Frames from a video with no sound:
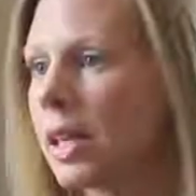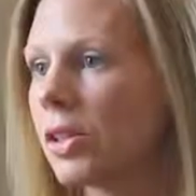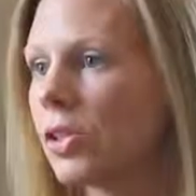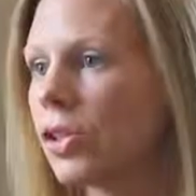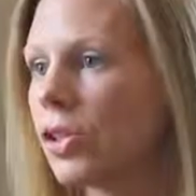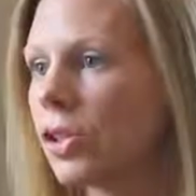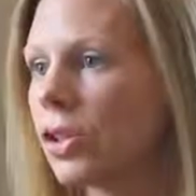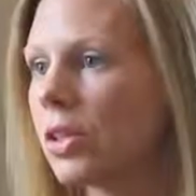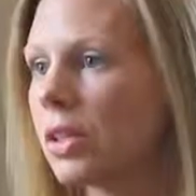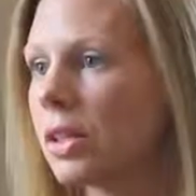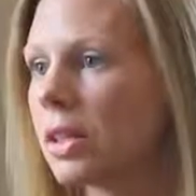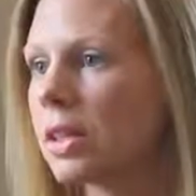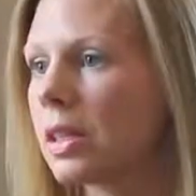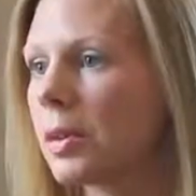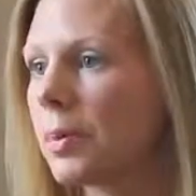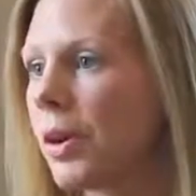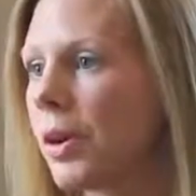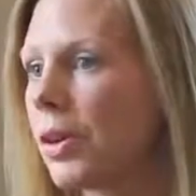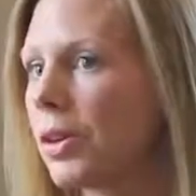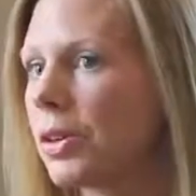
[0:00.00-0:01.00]
Centre. It's
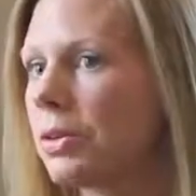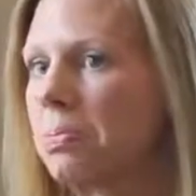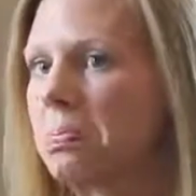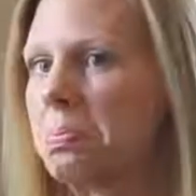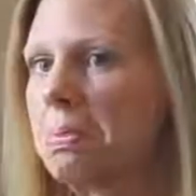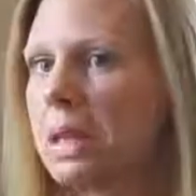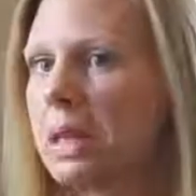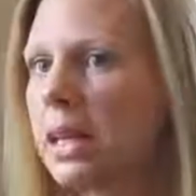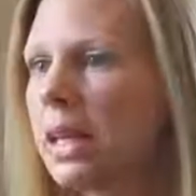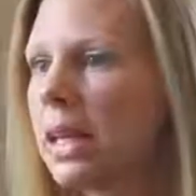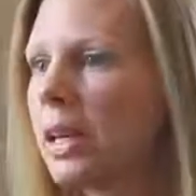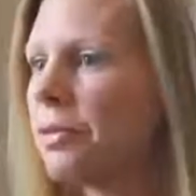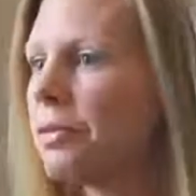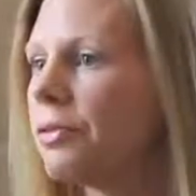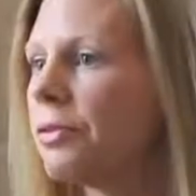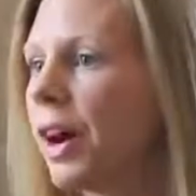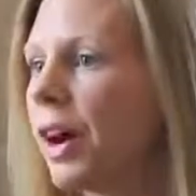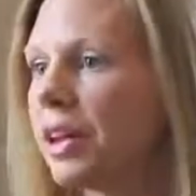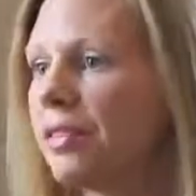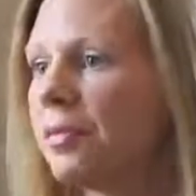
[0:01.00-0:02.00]
about
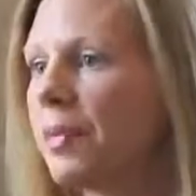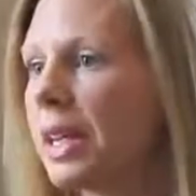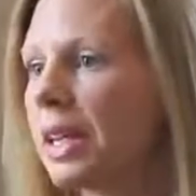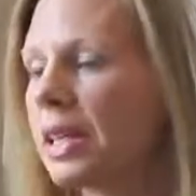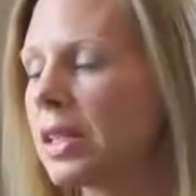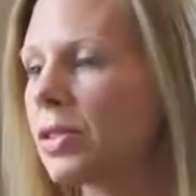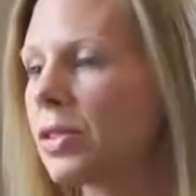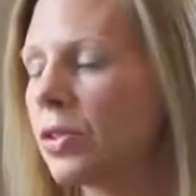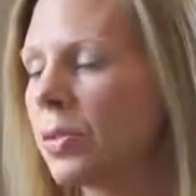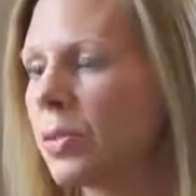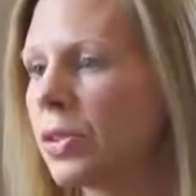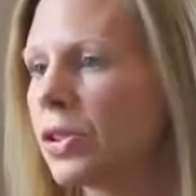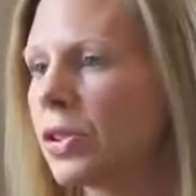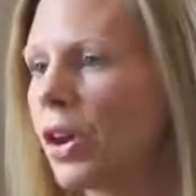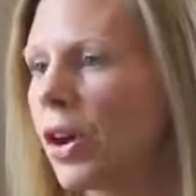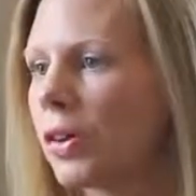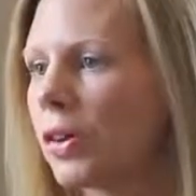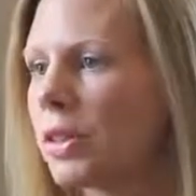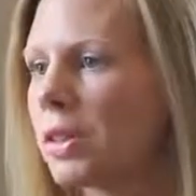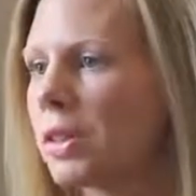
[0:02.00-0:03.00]
5 minutes from the
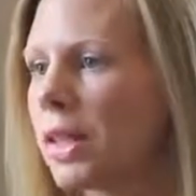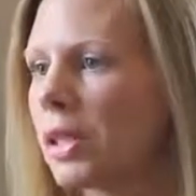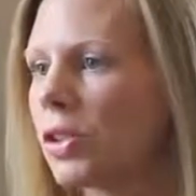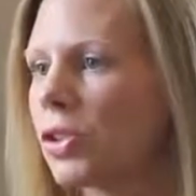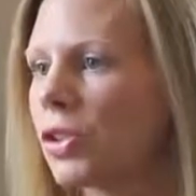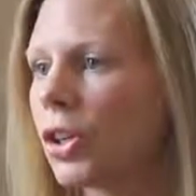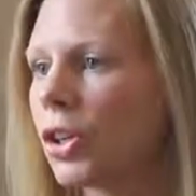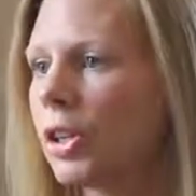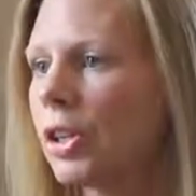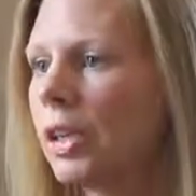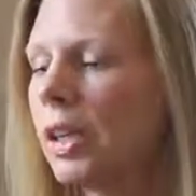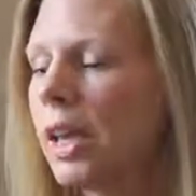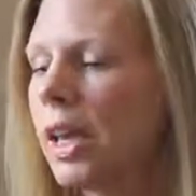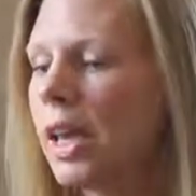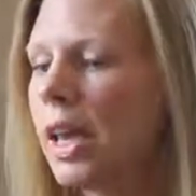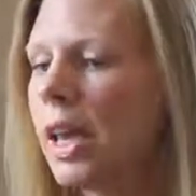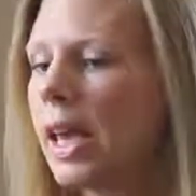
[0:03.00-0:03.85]
town centre.